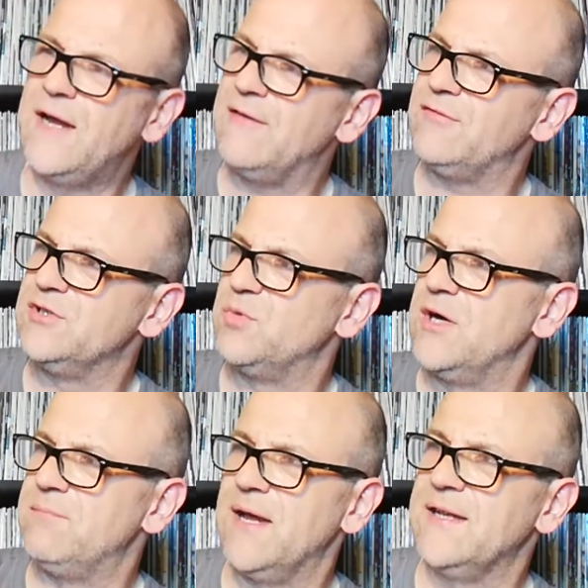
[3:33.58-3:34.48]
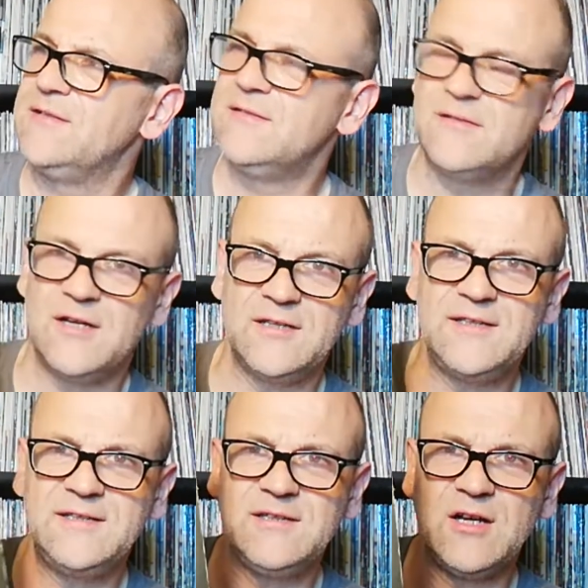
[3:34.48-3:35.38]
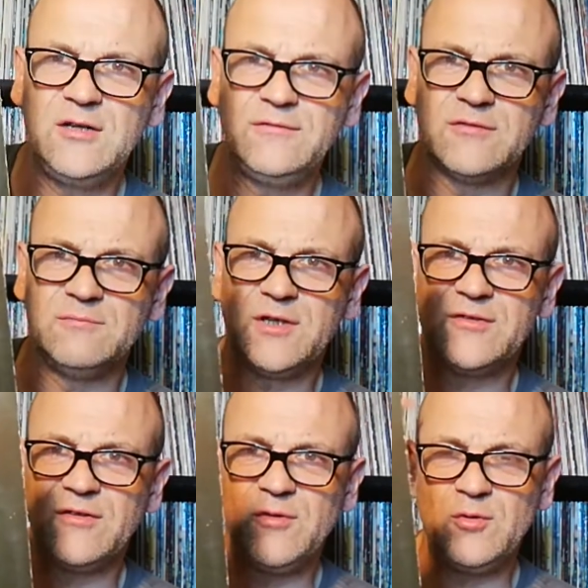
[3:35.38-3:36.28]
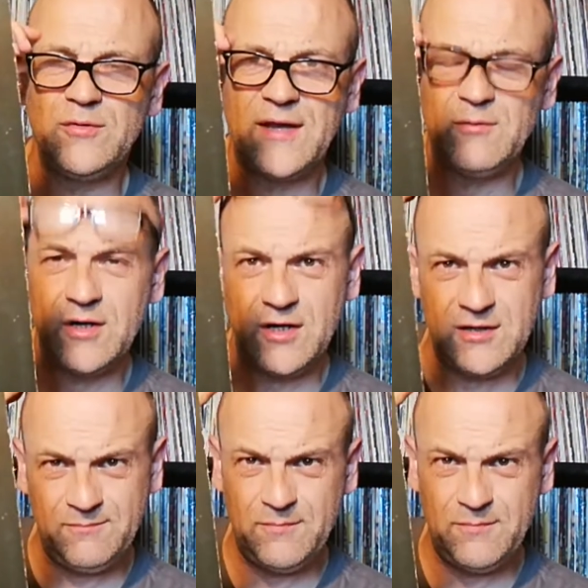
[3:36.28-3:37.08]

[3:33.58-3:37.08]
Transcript: Average White Band. I didn't go for them because I thought they would kind of